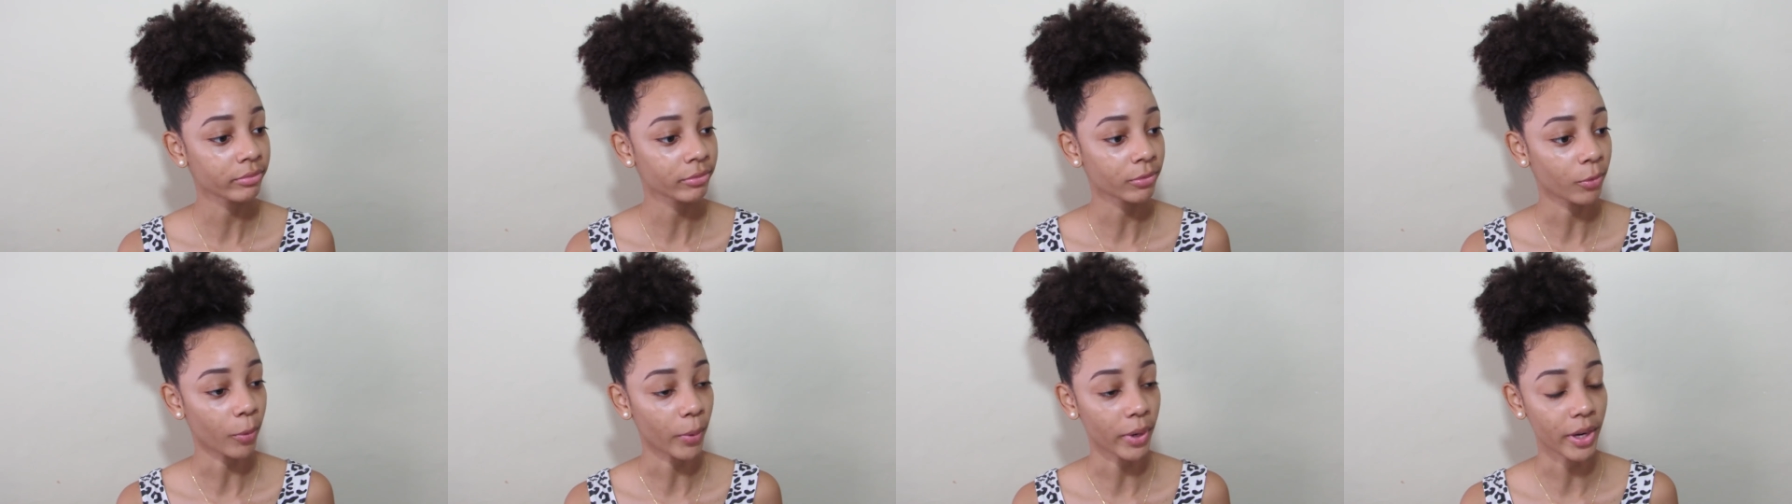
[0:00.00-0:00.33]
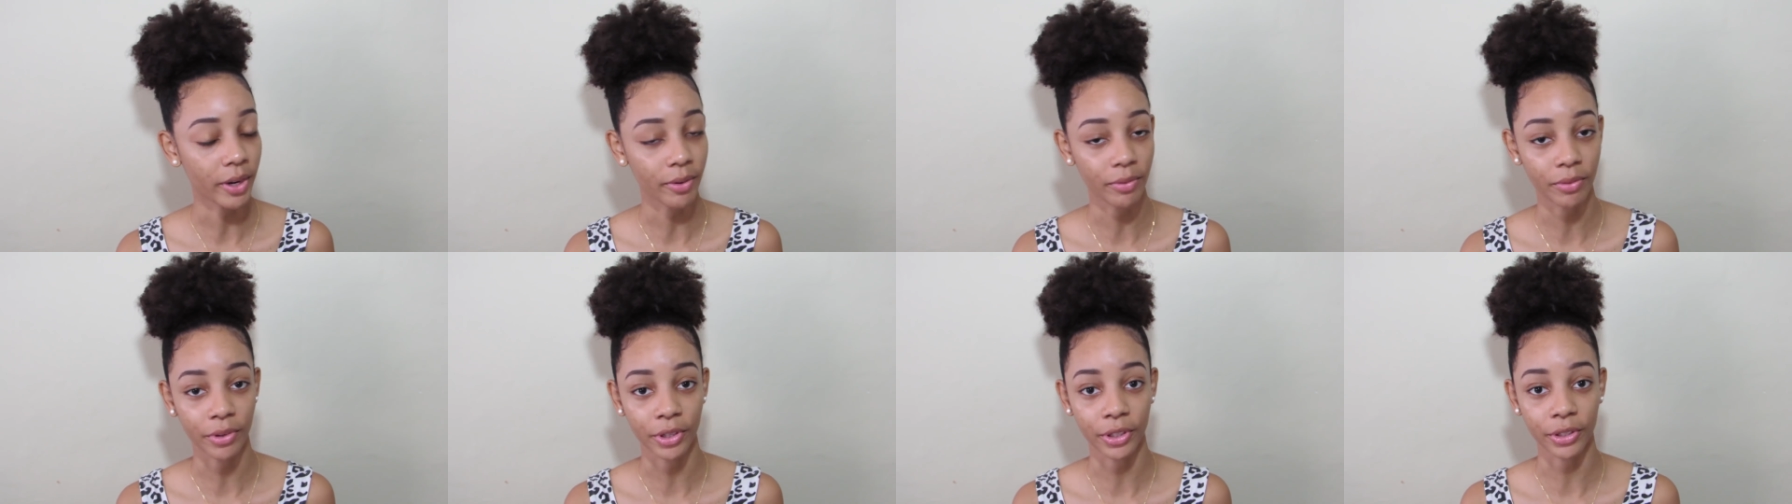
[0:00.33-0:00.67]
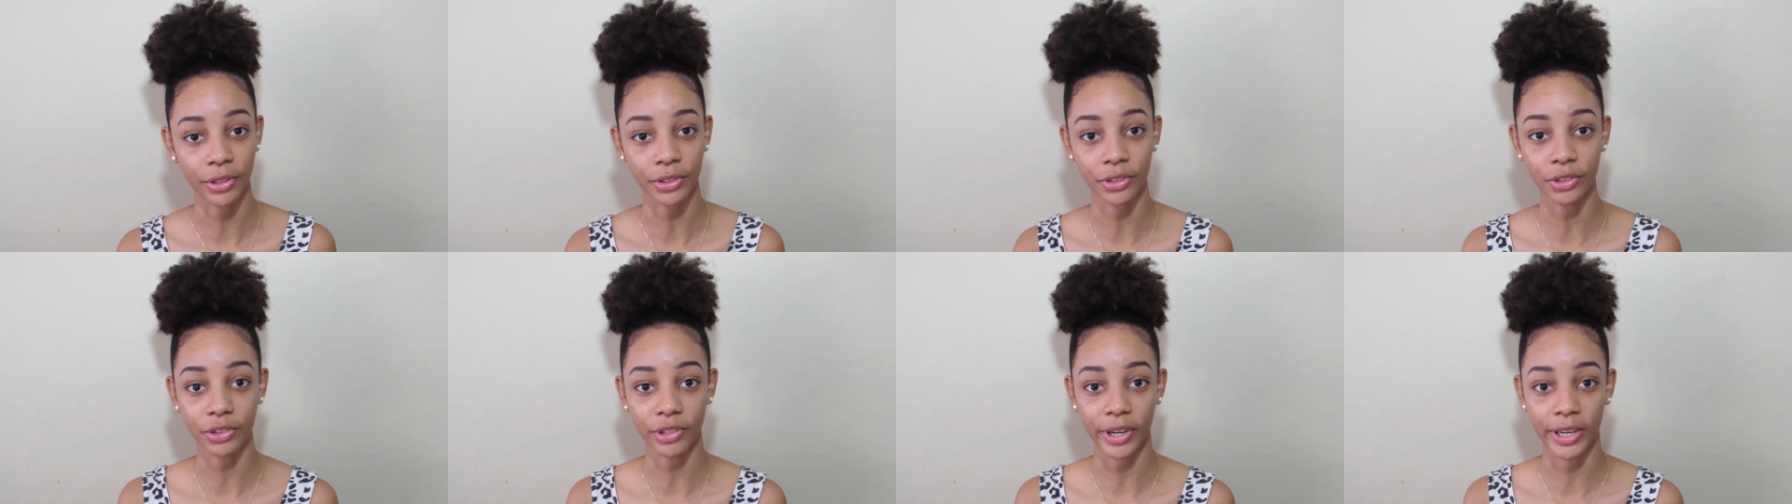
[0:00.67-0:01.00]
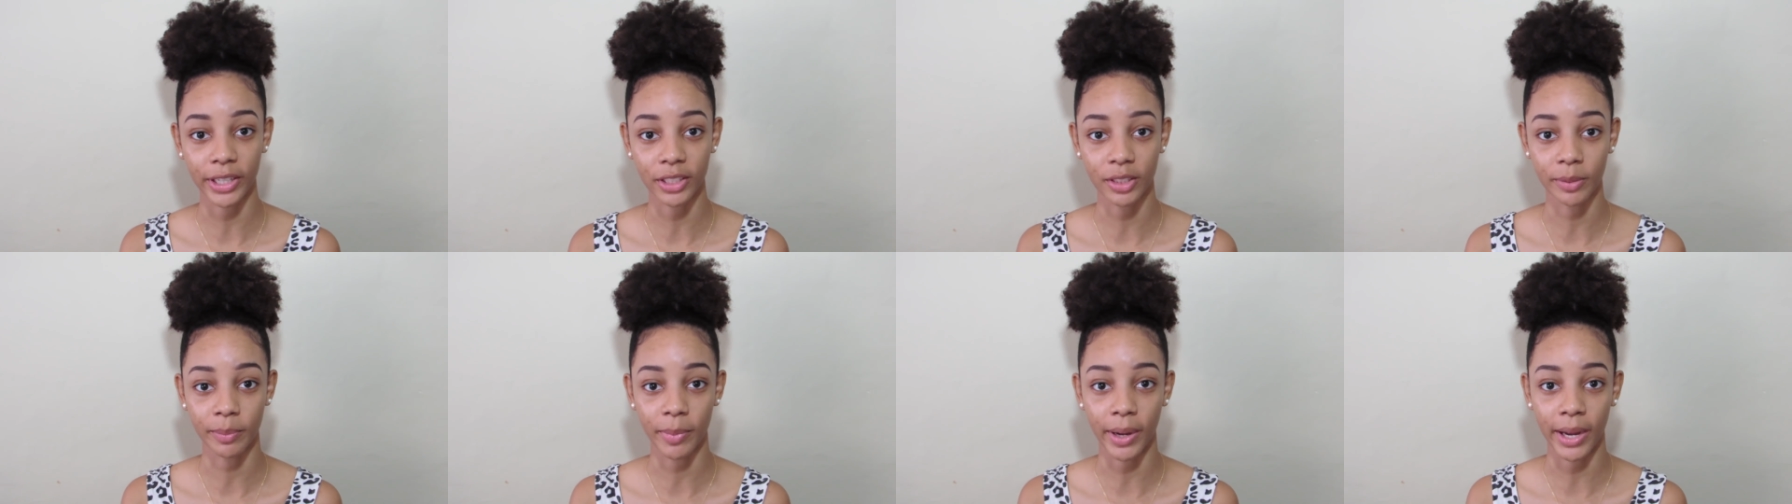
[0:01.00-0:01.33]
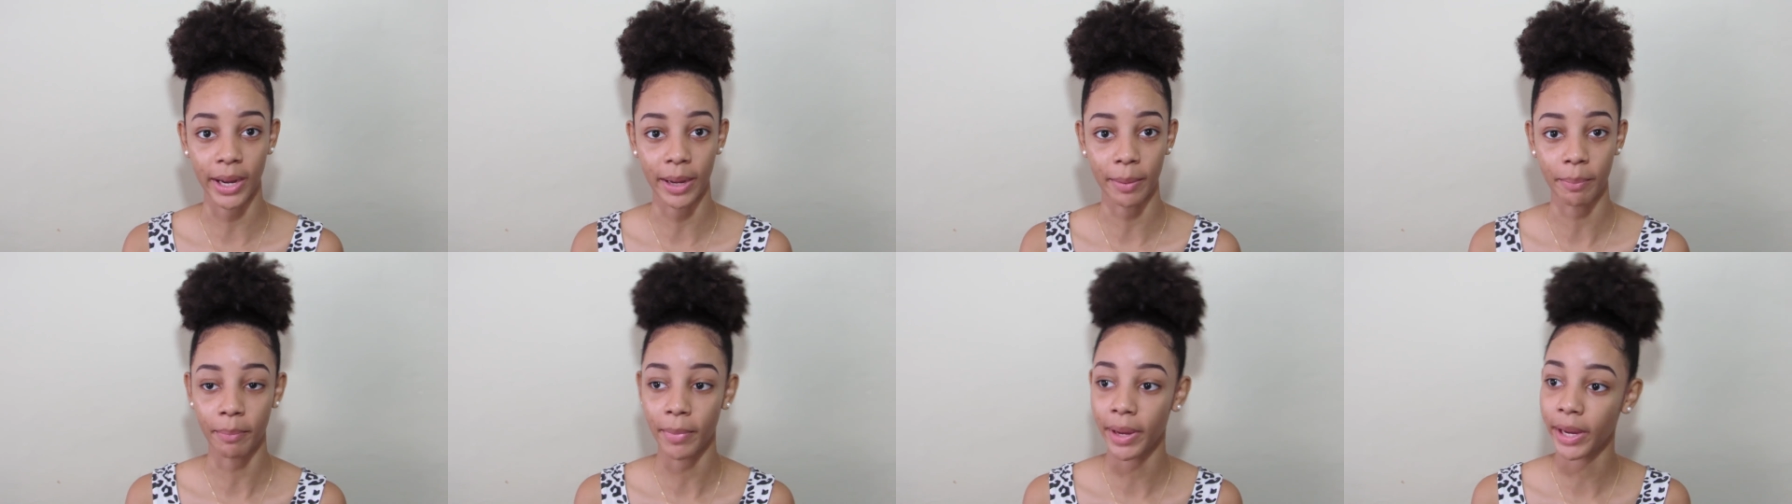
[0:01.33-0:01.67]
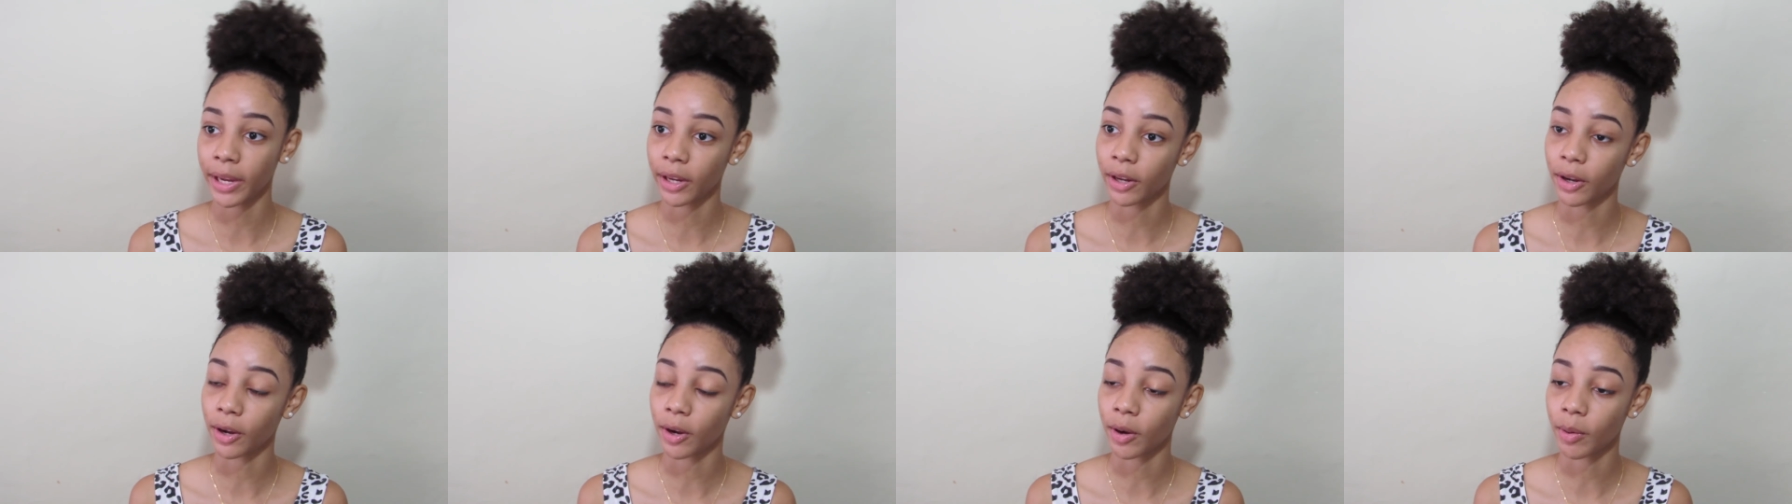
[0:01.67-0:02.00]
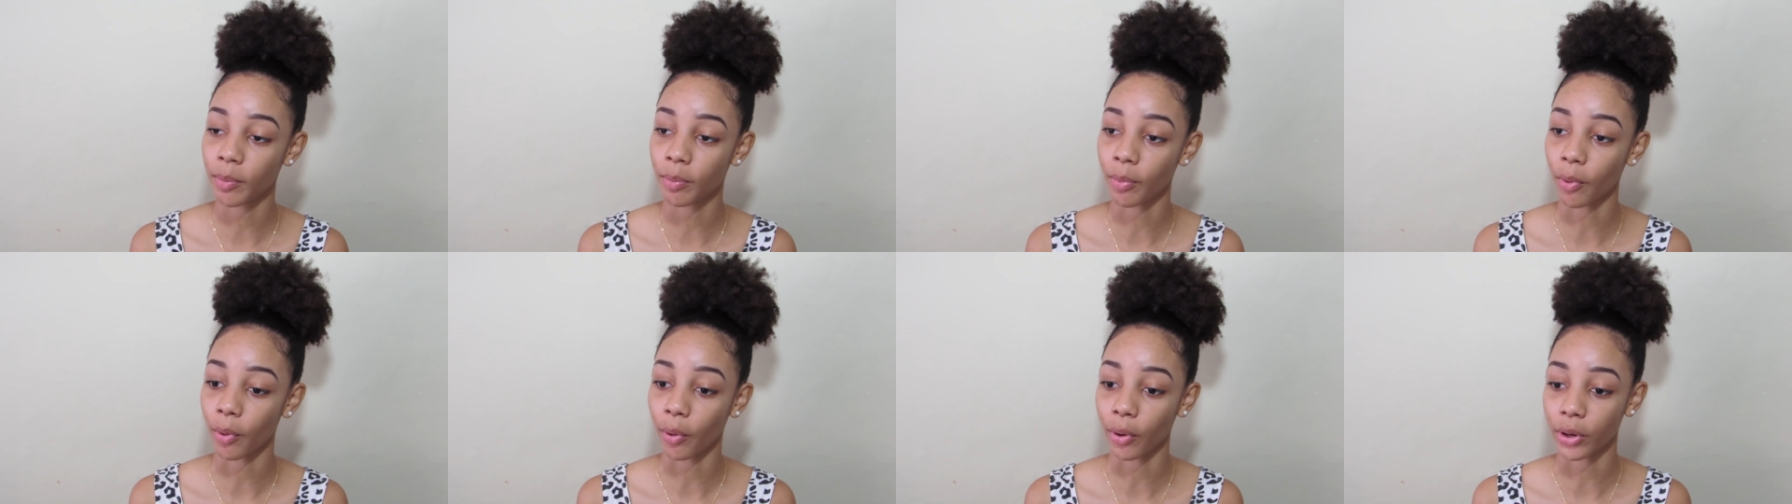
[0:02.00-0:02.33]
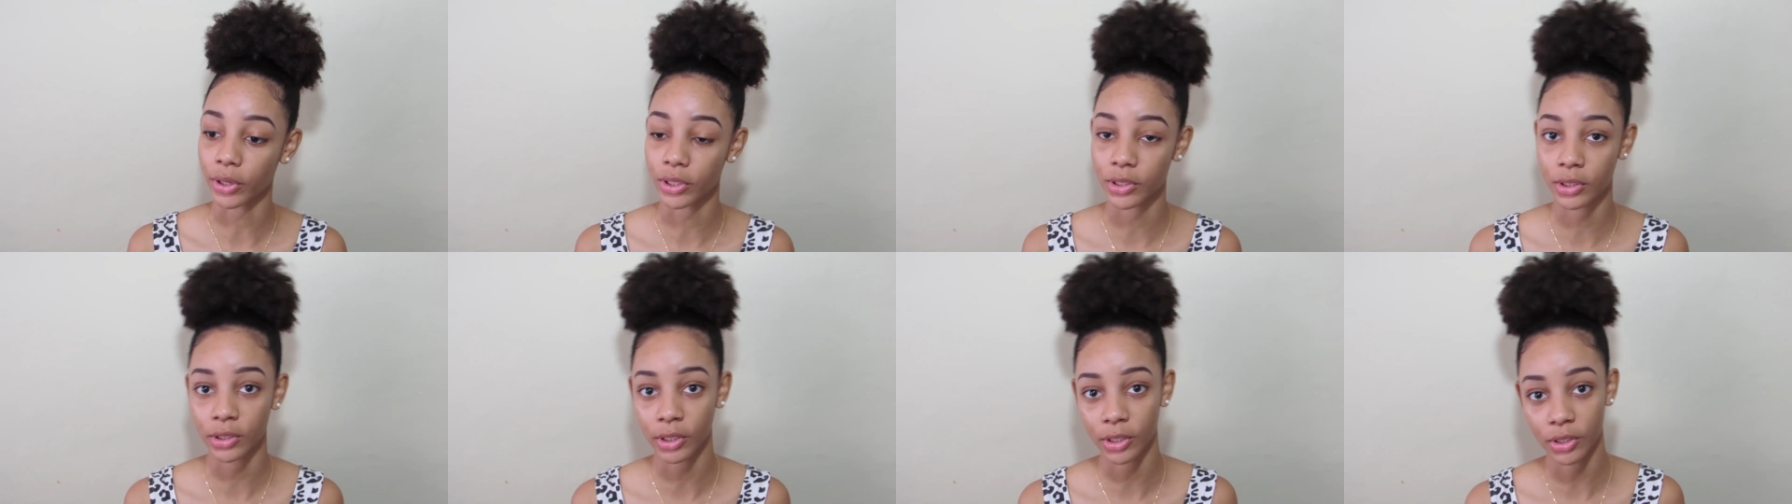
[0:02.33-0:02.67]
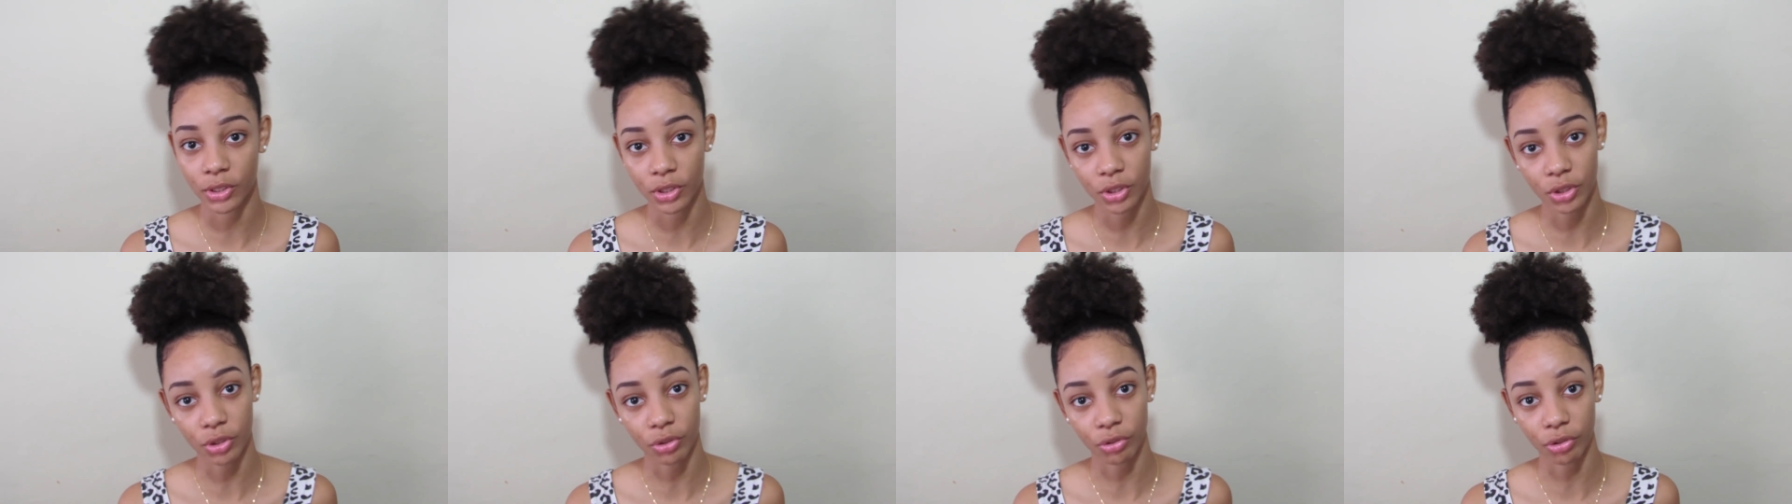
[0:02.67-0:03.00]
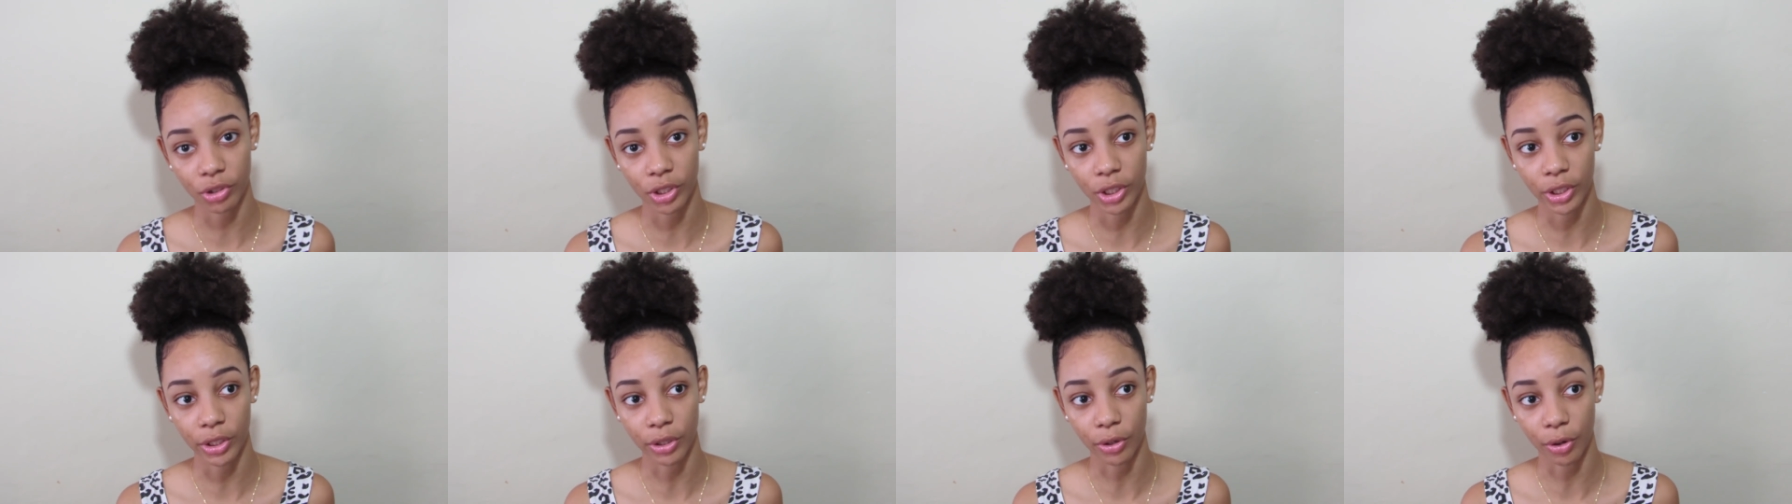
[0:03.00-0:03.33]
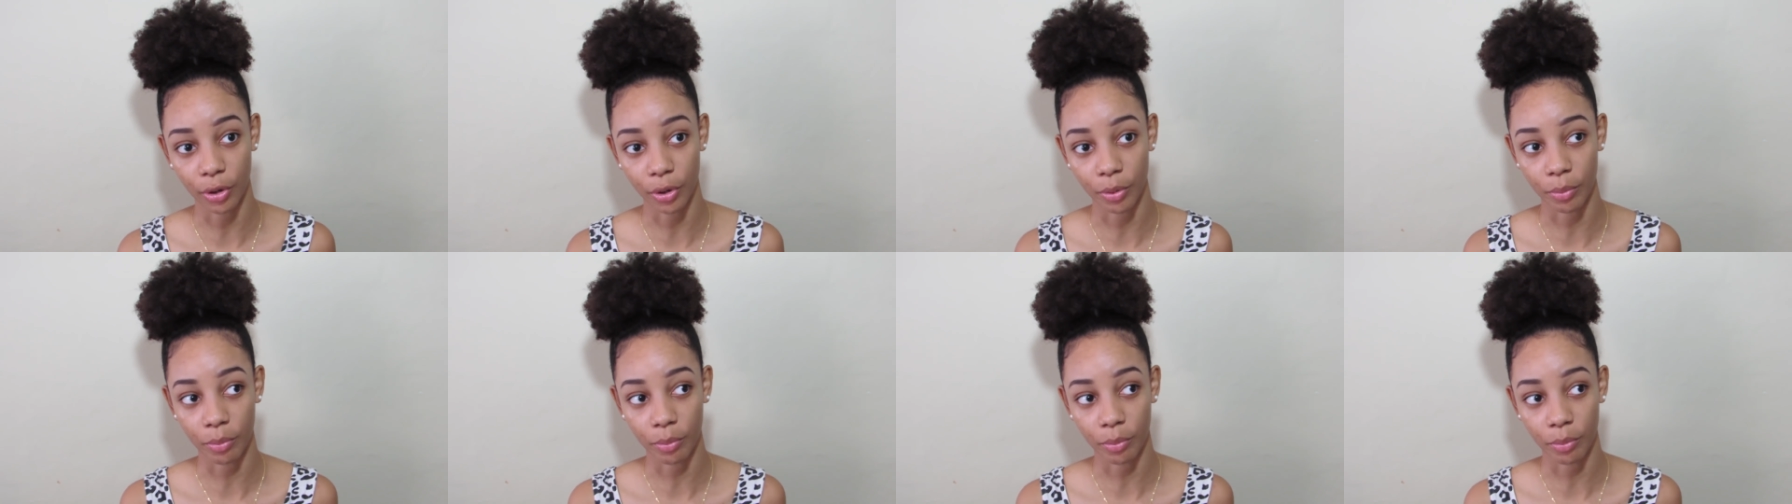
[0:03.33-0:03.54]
whenever you're trying to buy makeup or sunscreen or